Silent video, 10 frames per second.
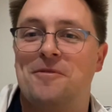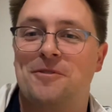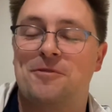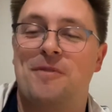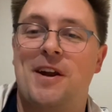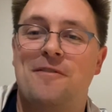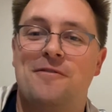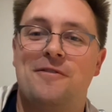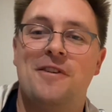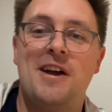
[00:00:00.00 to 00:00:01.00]
which I was waiting
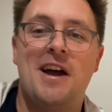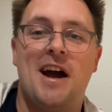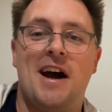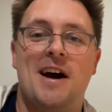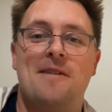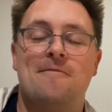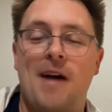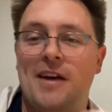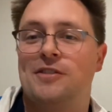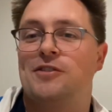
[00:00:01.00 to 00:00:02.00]
for.
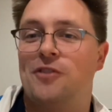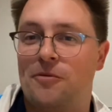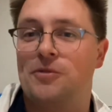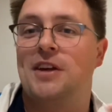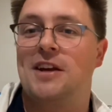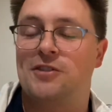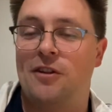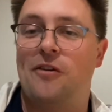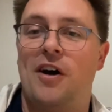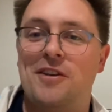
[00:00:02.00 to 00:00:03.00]
As the stock was getting so
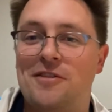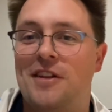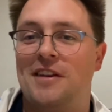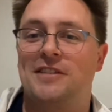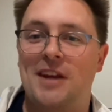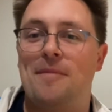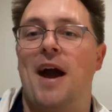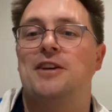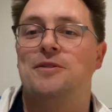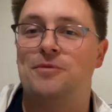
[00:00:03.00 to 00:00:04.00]
low, I knew that some
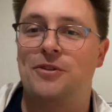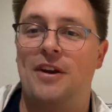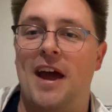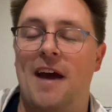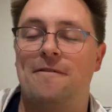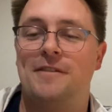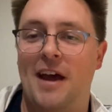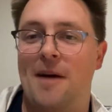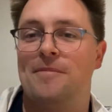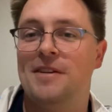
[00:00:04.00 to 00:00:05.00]
action was going to have to
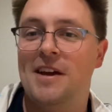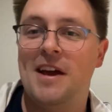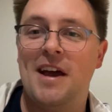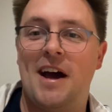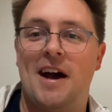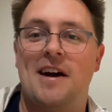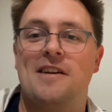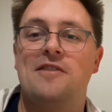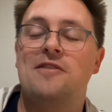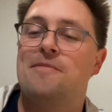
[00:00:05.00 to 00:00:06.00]
happen.
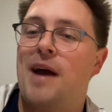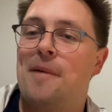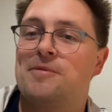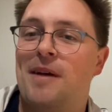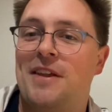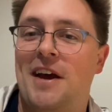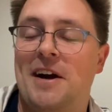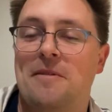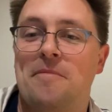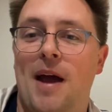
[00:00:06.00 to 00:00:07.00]
You could perhaps make the
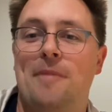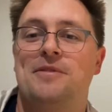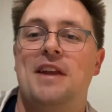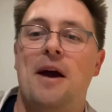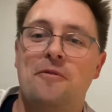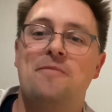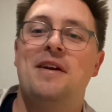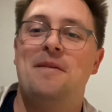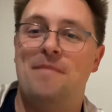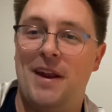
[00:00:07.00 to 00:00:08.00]
argument, perhaps now would have
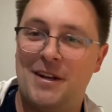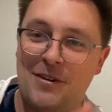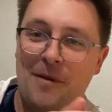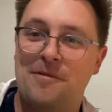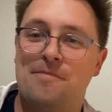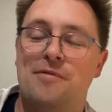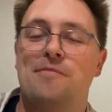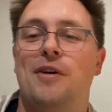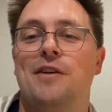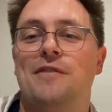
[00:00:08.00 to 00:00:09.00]
been a better time to put
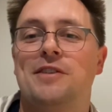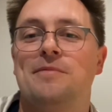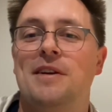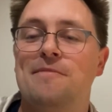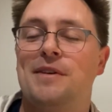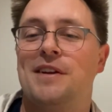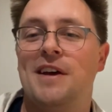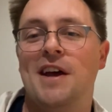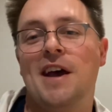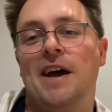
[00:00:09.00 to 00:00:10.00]
my investment in. But
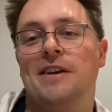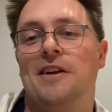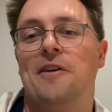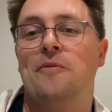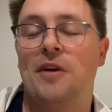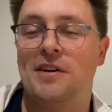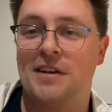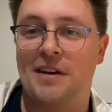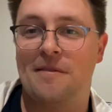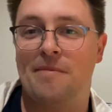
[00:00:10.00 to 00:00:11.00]
you know, when I
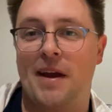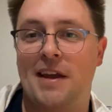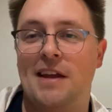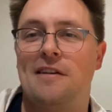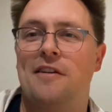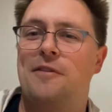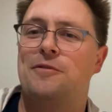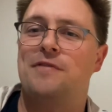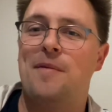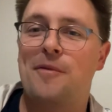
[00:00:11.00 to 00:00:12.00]
did it back in, I think it was
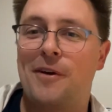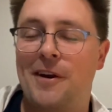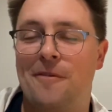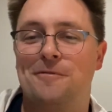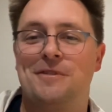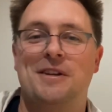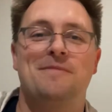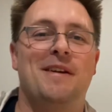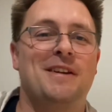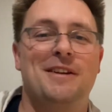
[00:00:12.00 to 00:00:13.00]
February, I wasn't
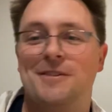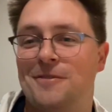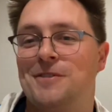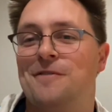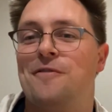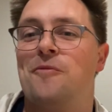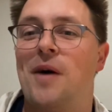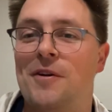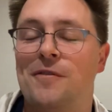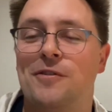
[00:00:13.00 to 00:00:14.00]
expecting a
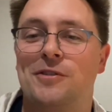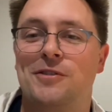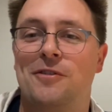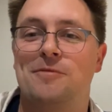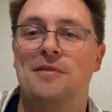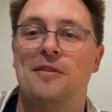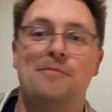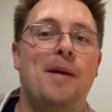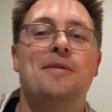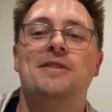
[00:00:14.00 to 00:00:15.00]
200-for-1 reverse stock split, or
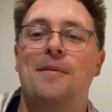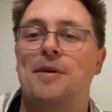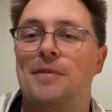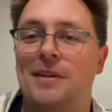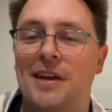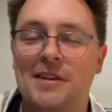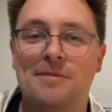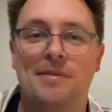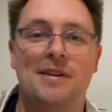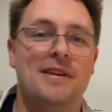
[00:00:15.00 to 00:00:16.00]
maybe something a bit less,
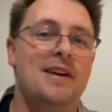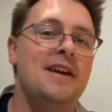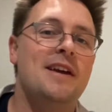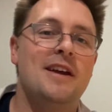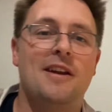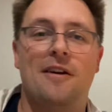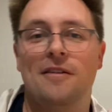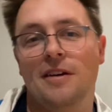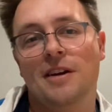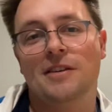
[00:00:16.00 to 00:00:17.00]
but, you know,
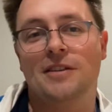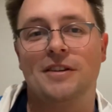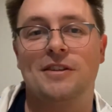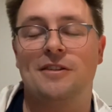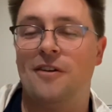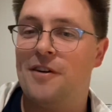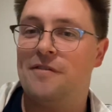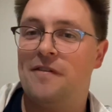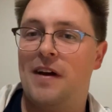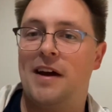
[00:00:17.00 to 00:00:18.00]
such is life.
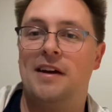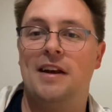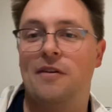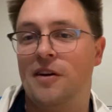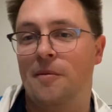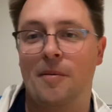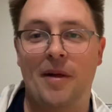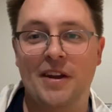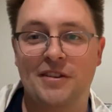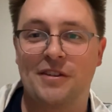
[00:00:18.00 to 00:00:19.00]
Anyway, my
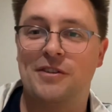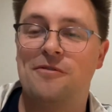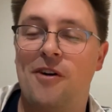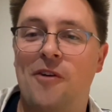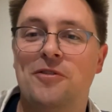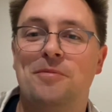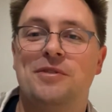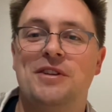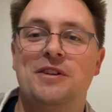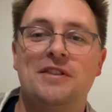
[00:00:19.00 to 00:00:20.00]
plan is to still hold the
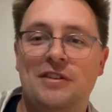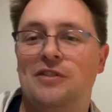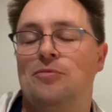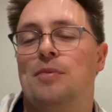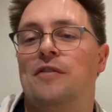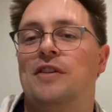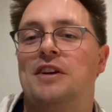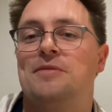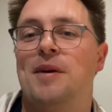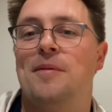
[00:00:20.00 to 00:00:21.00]
position. This is a bit of an
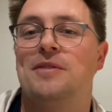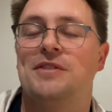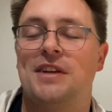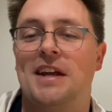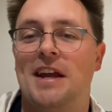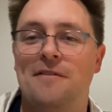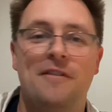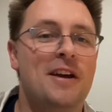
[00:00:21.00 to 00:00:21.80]
experiment to see if